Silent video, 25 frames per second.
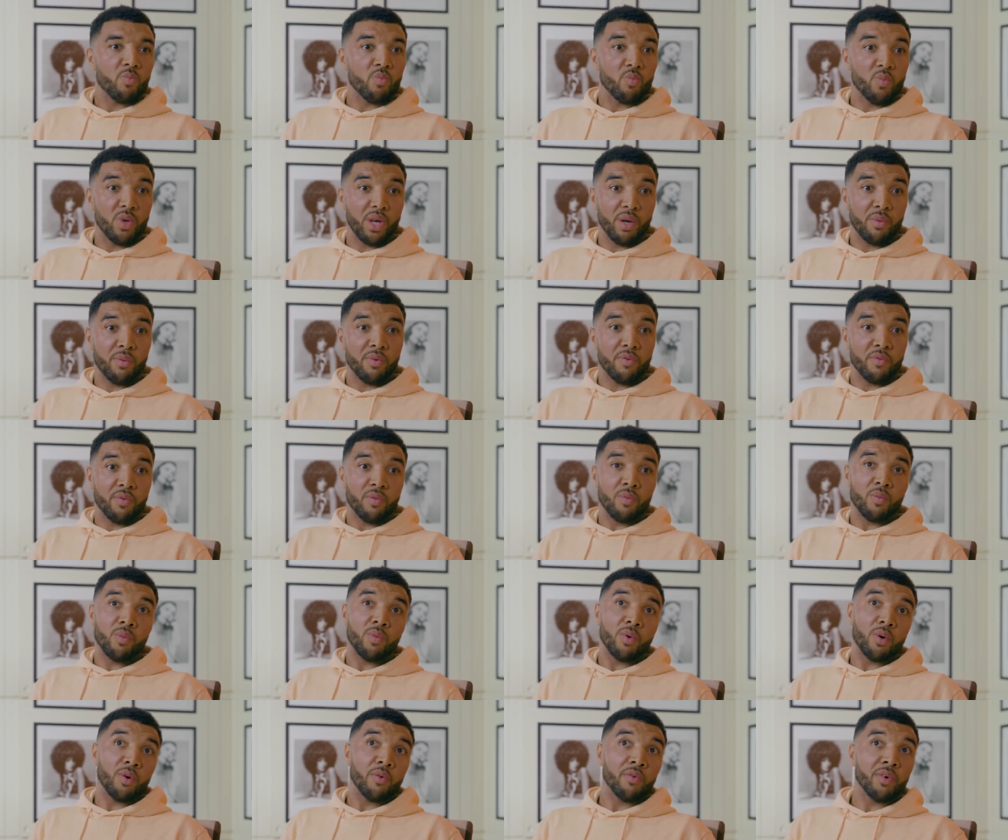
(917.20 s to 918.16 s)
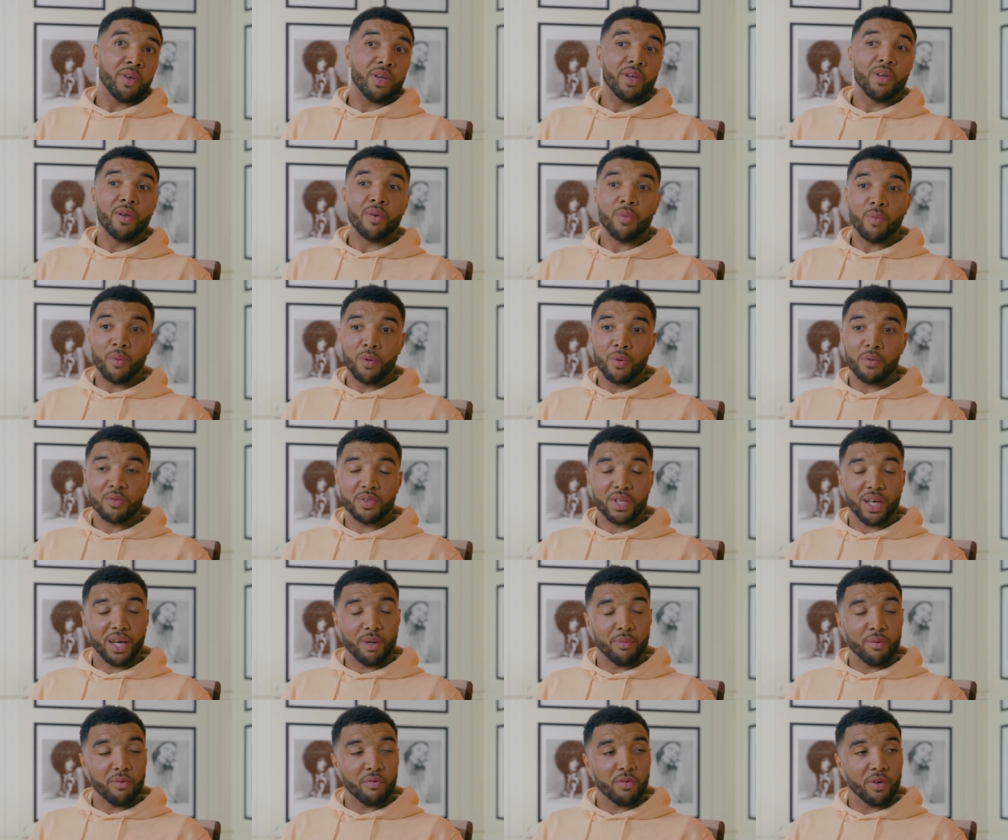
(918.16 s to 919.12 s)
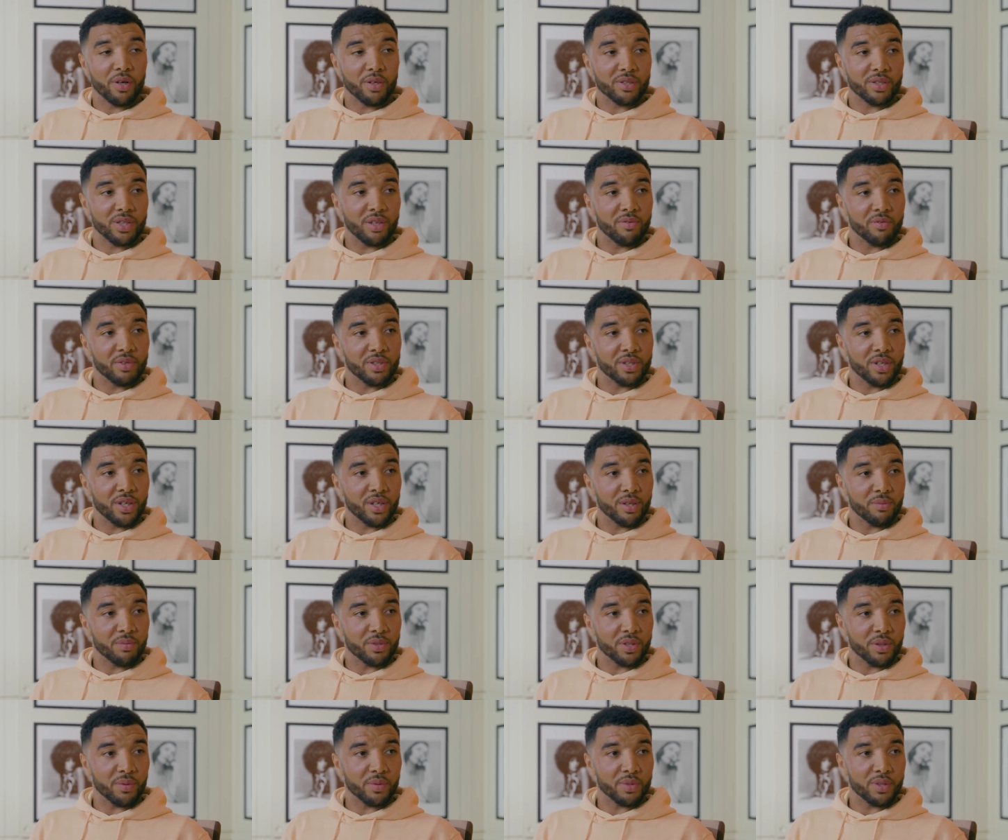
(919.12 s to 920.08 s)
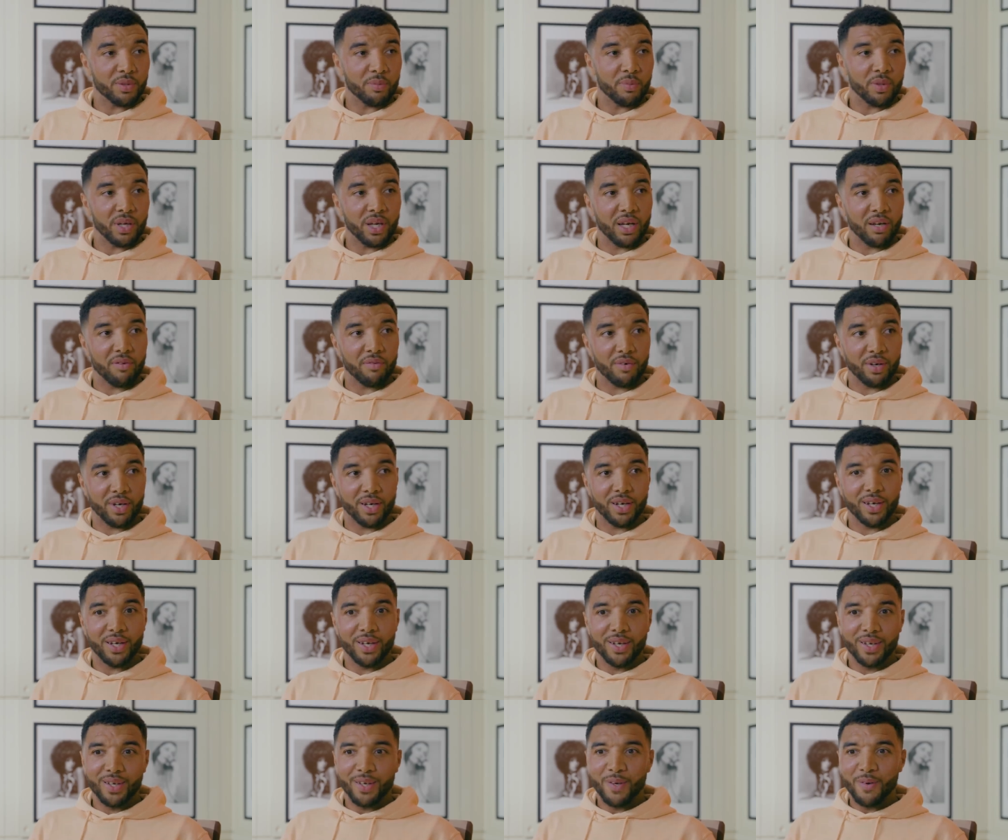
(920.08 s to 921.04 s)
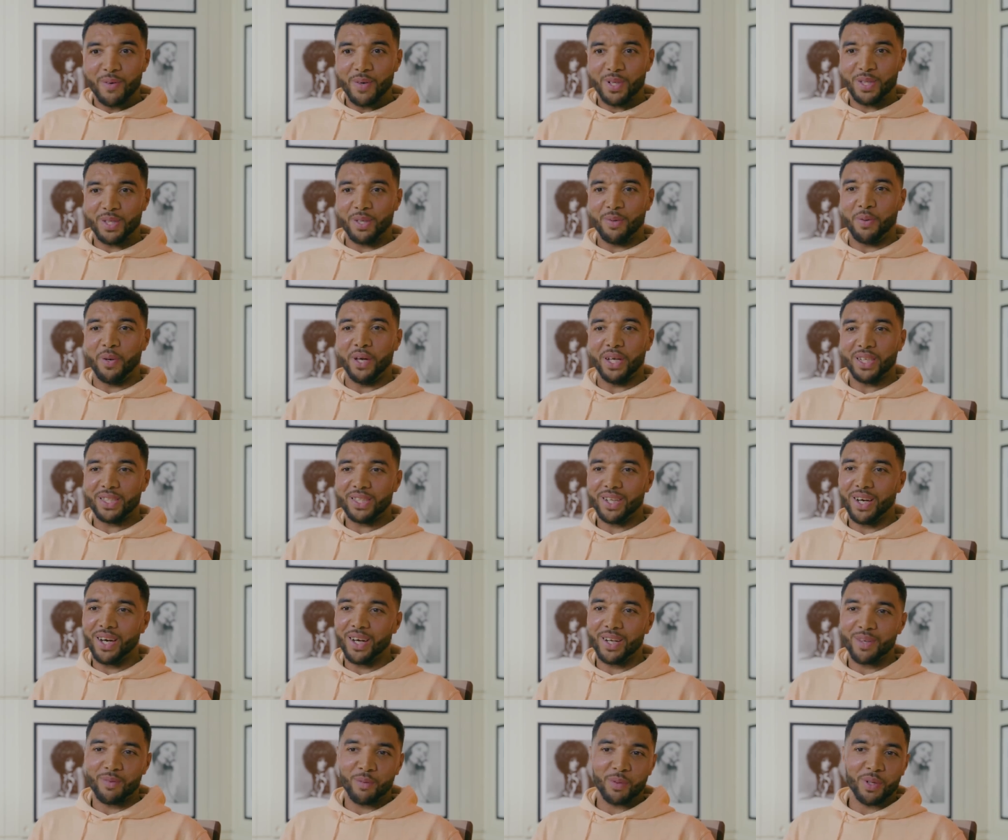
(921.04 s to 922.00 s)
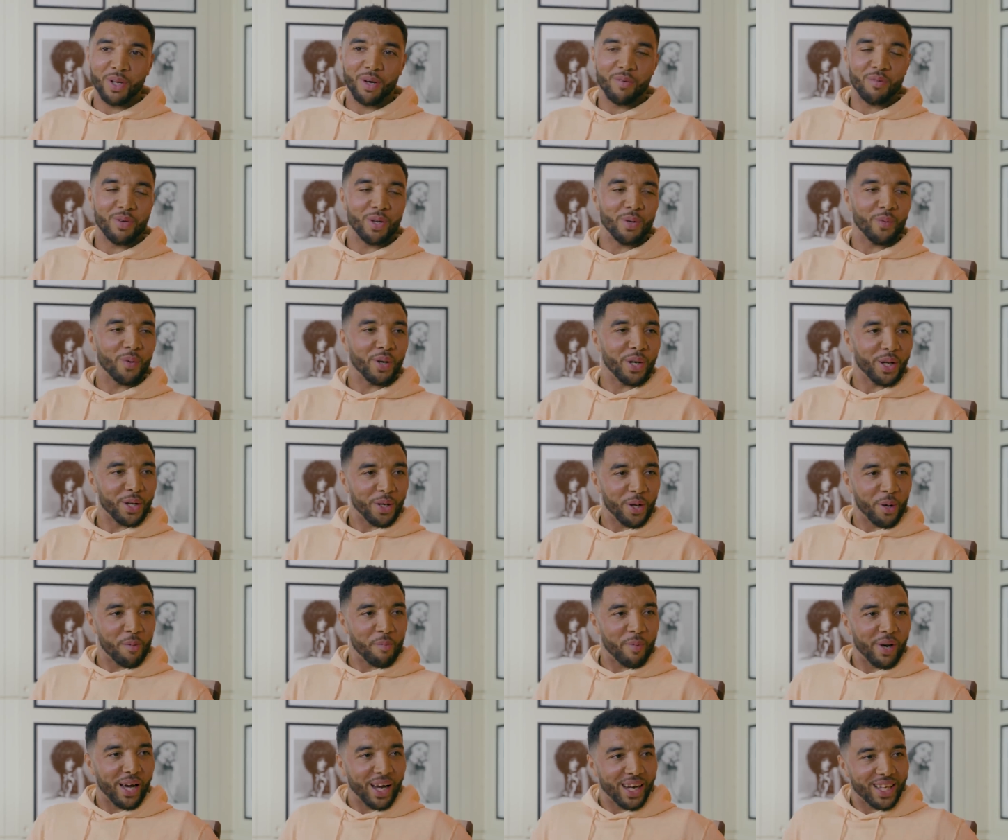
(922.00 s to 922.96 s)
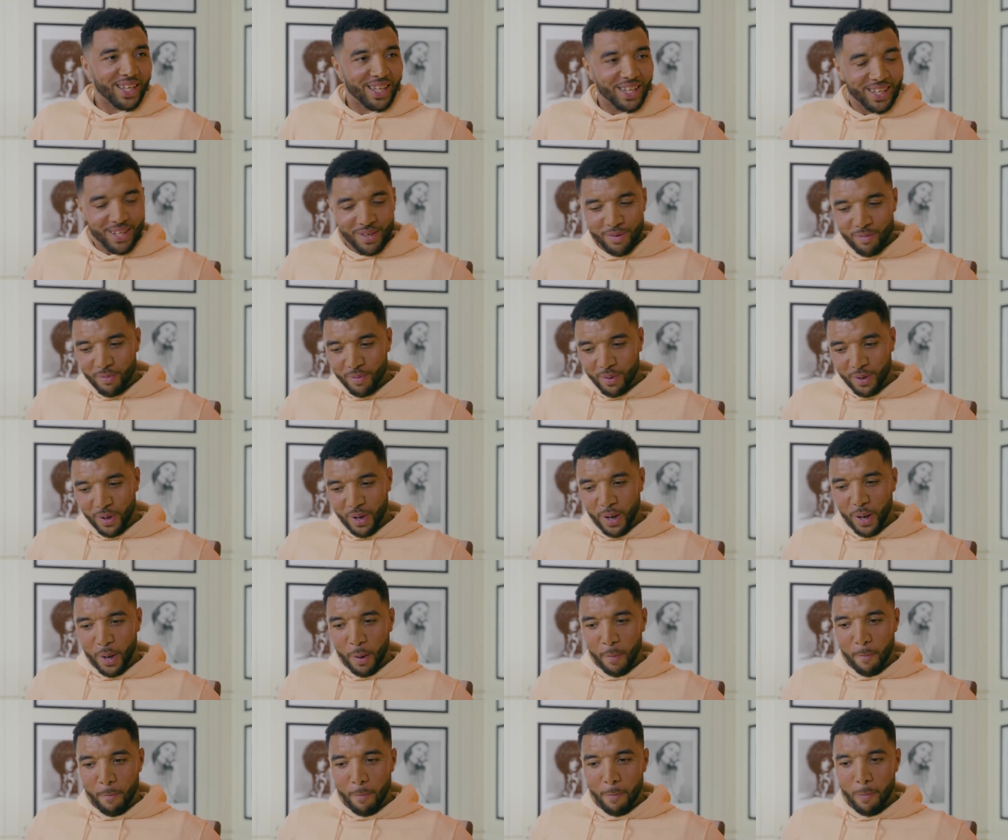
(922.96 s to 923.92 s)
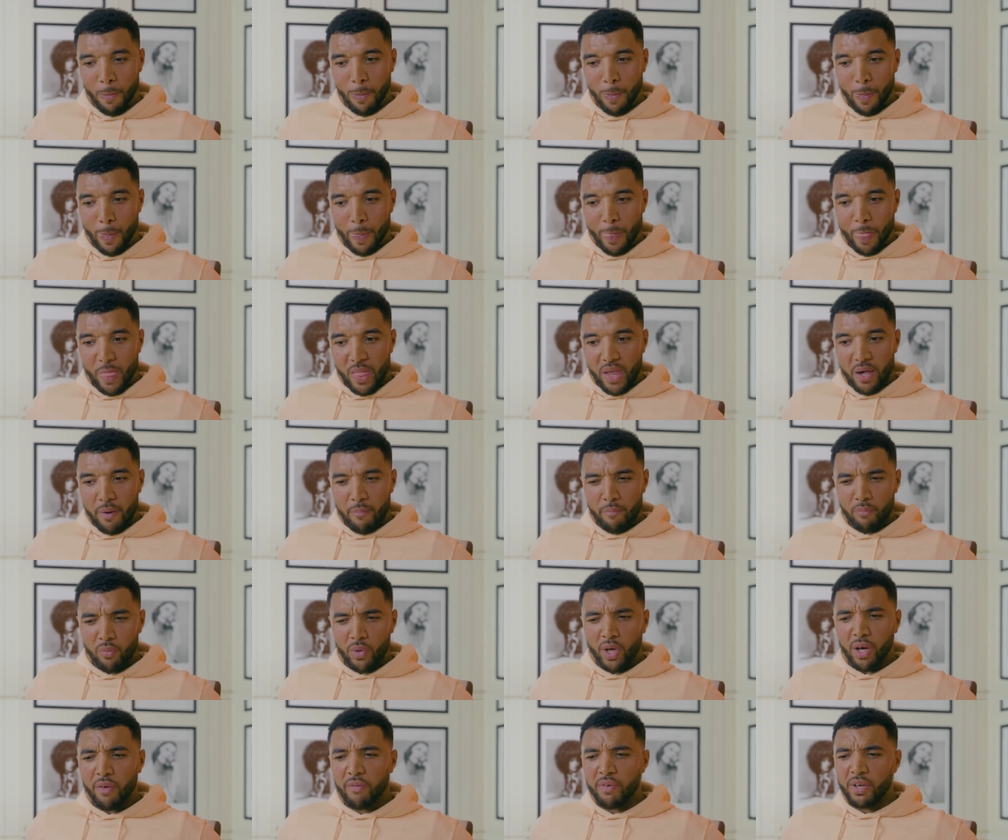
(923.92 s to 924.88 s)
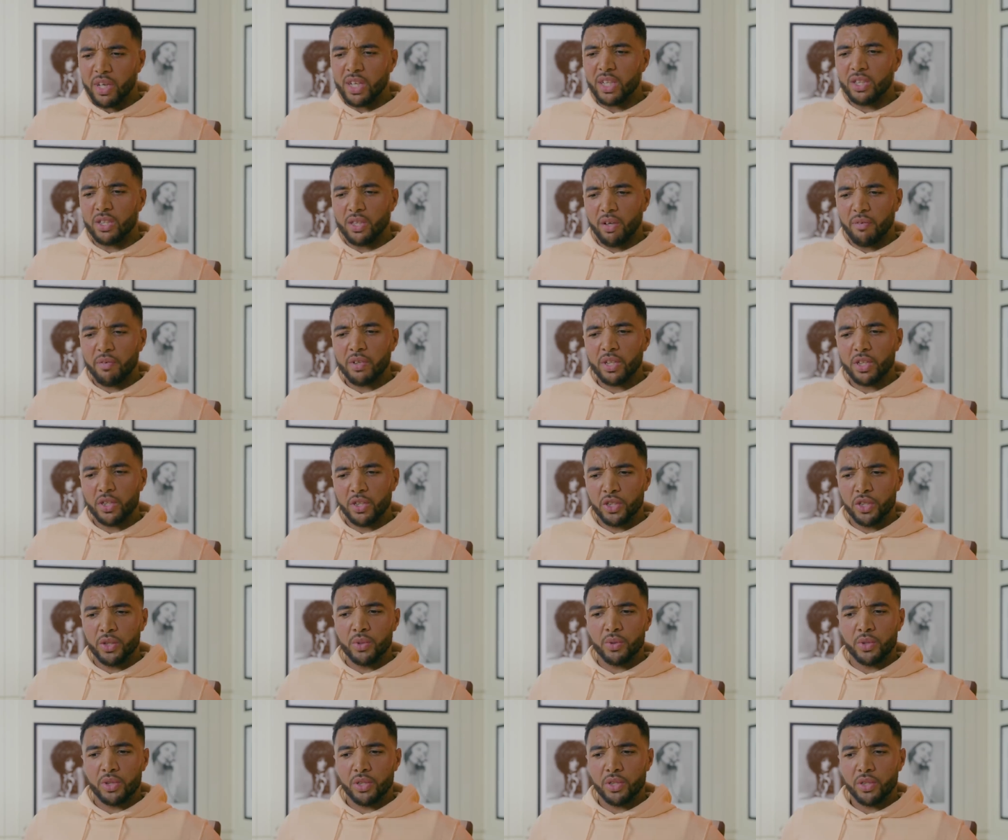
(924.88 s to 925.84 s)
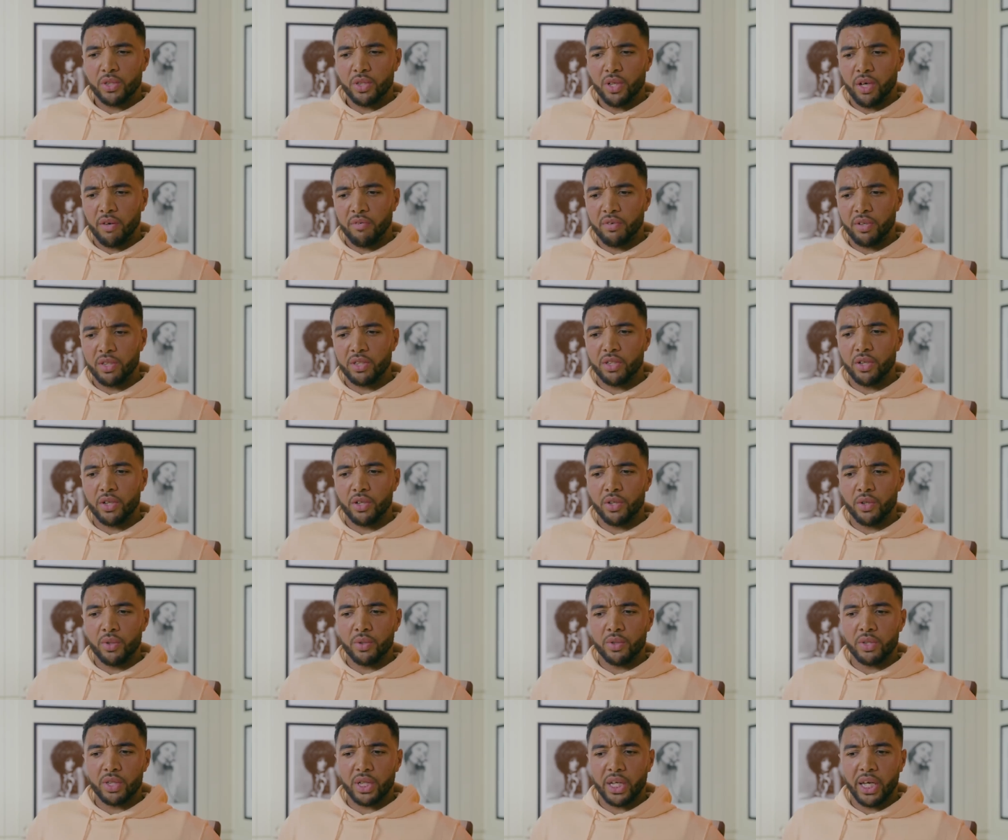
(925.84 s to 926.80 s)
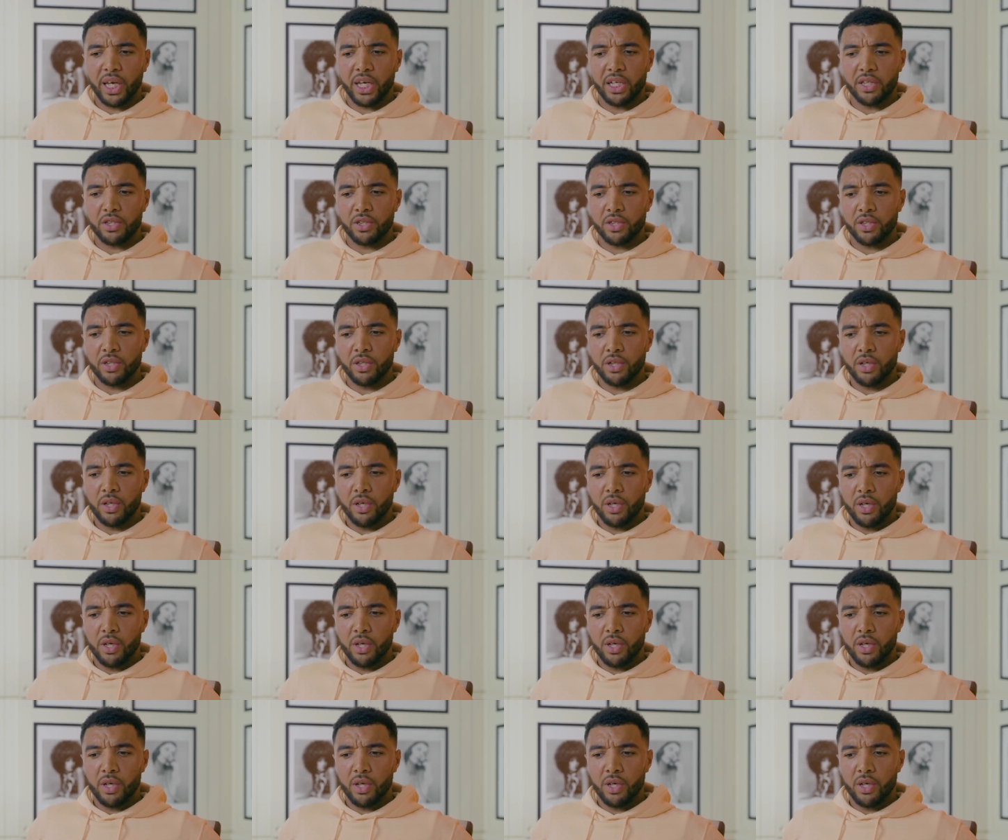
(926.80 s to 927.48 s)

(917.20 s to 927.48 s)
Yeah, other than the Wolves game, we've lost every time. So it's a bit of a... We don't really want to go back. But I think it's huge. I think it's a huge occasion.